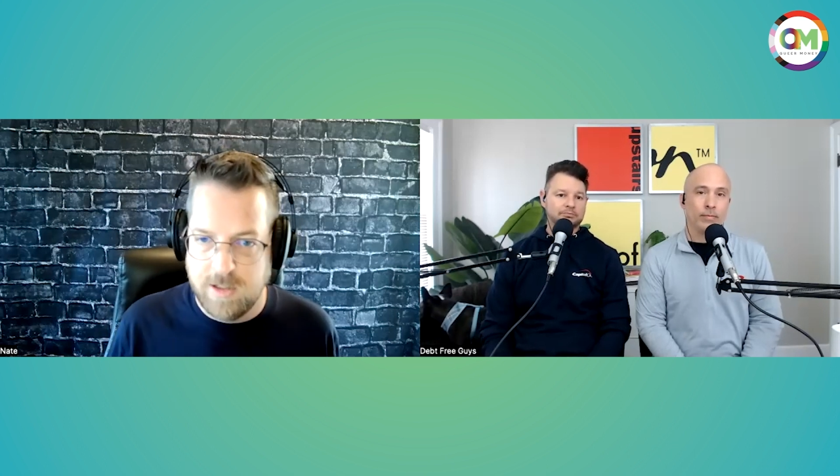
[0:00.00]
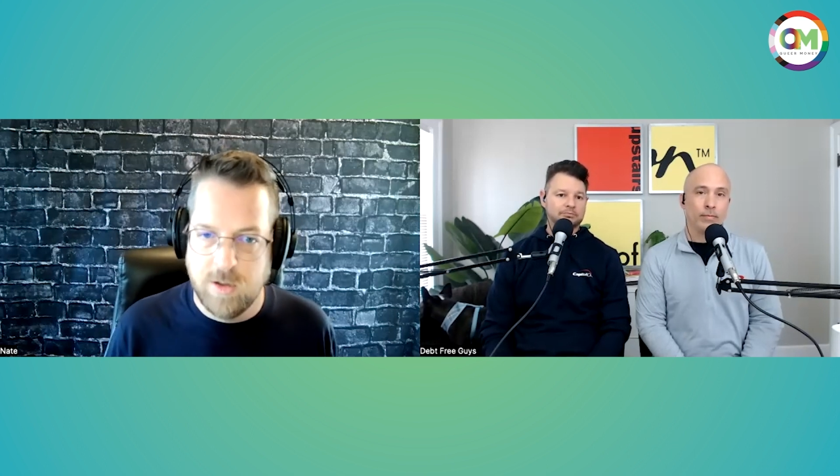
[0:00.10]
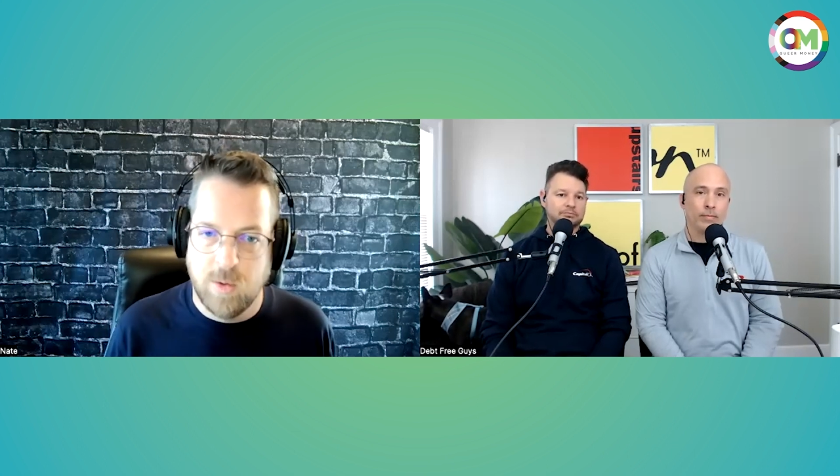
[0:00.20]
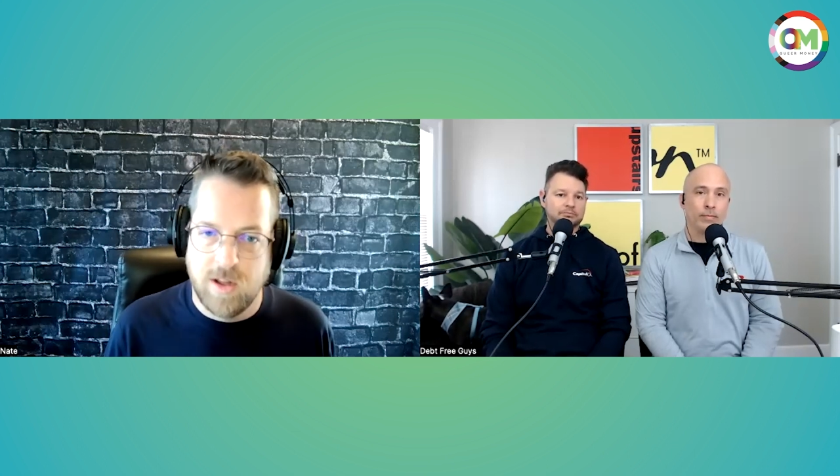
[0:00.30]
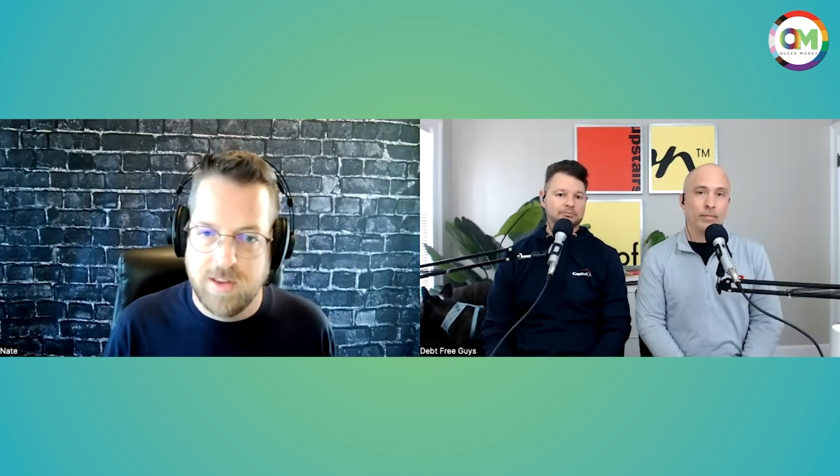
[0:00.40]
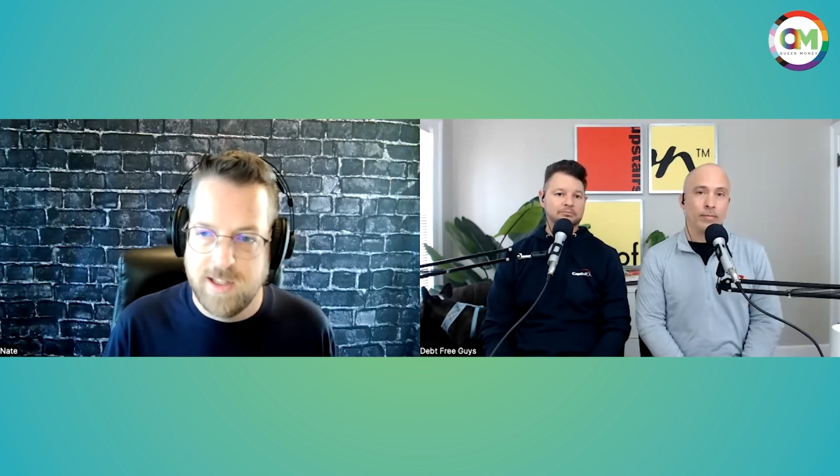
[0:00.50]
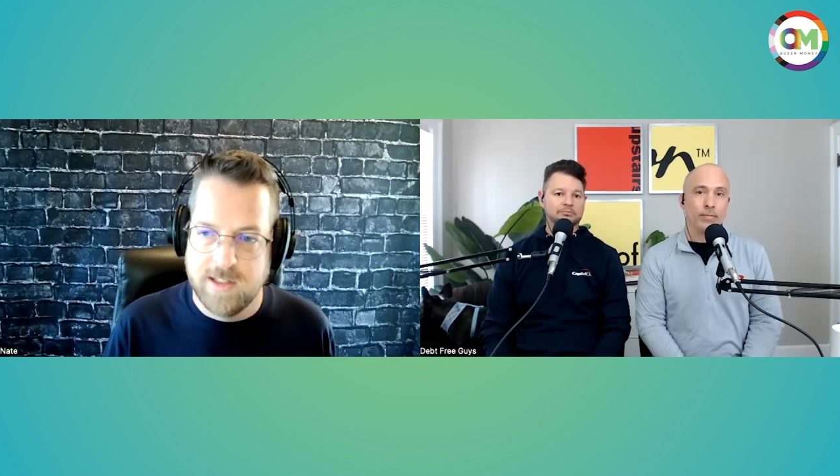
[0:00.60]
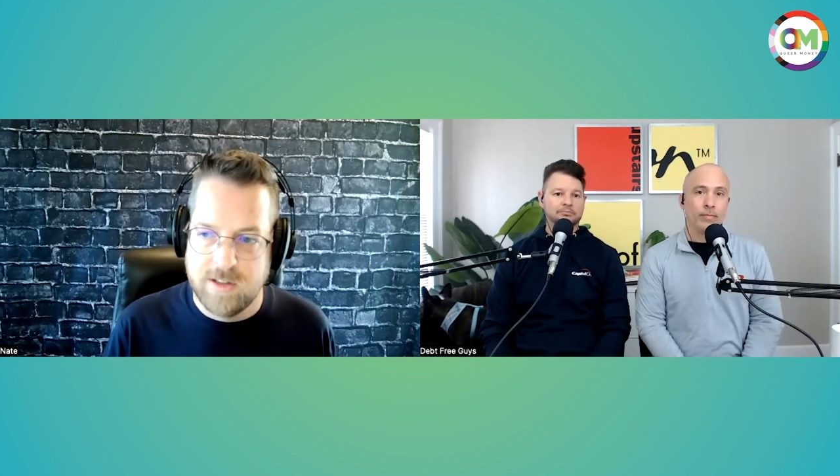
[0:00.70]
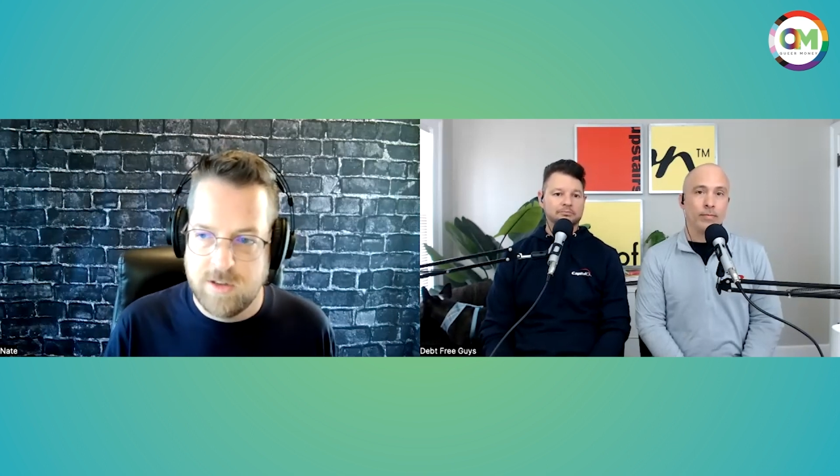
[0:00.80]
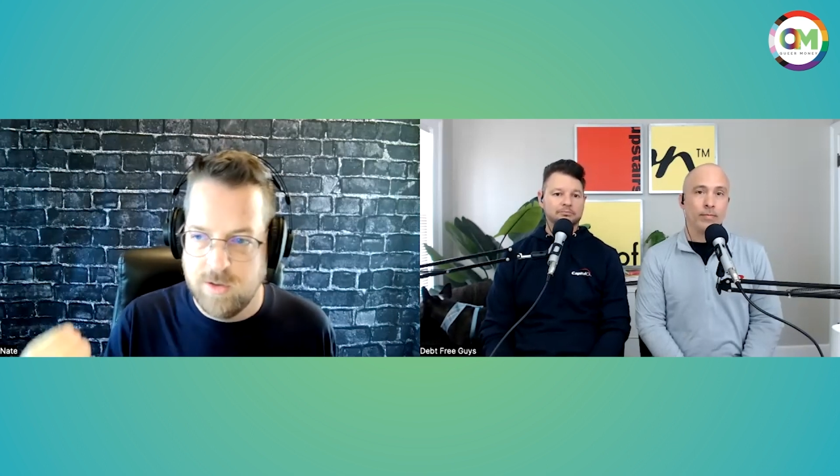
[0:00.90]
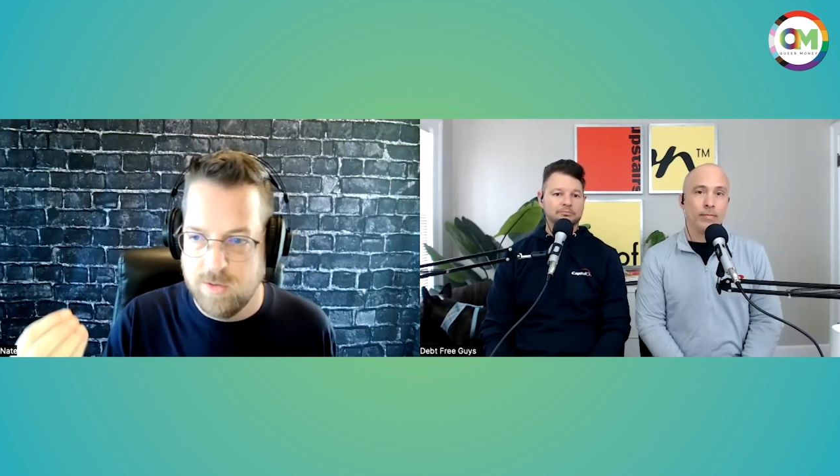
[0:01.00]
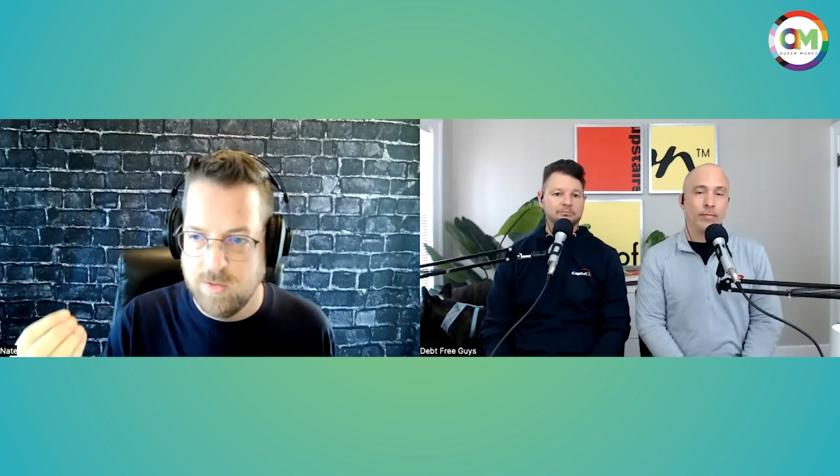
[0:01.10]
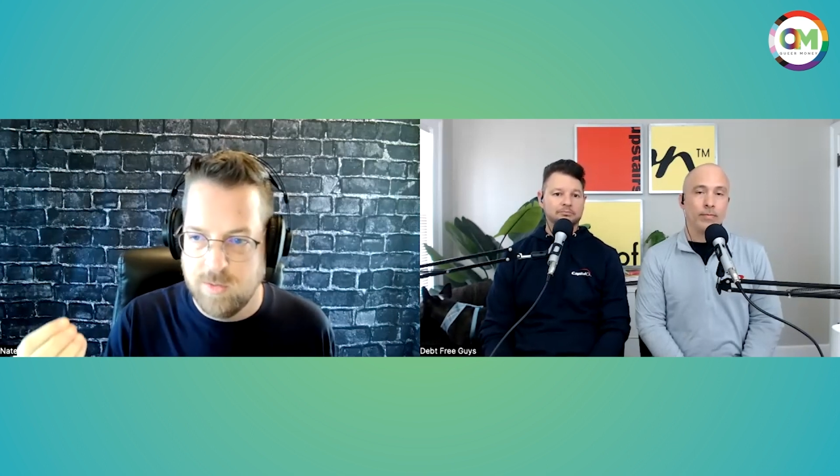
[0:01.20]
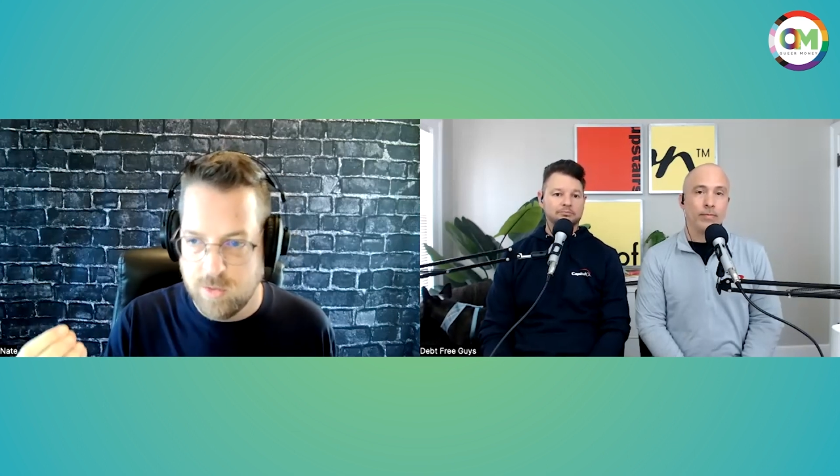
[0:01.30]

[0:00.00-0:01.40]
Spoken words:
you want things to